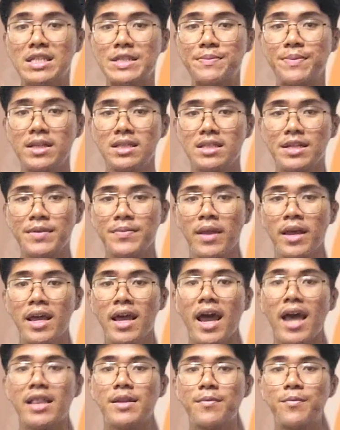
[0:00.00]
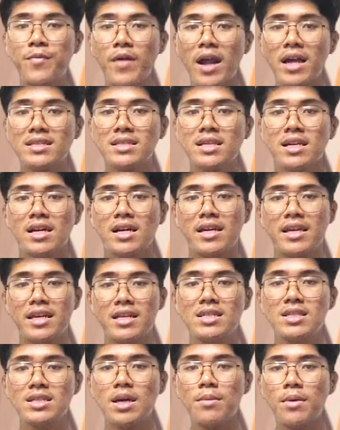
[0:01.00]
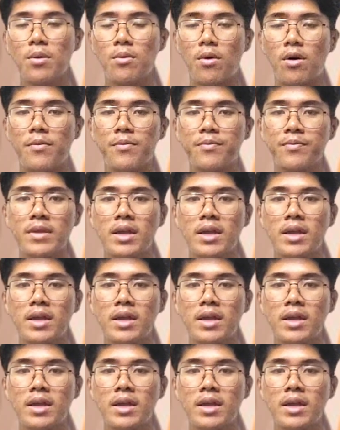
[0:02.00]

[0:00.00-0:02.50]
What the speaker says: sphincter and the press against stomach wall.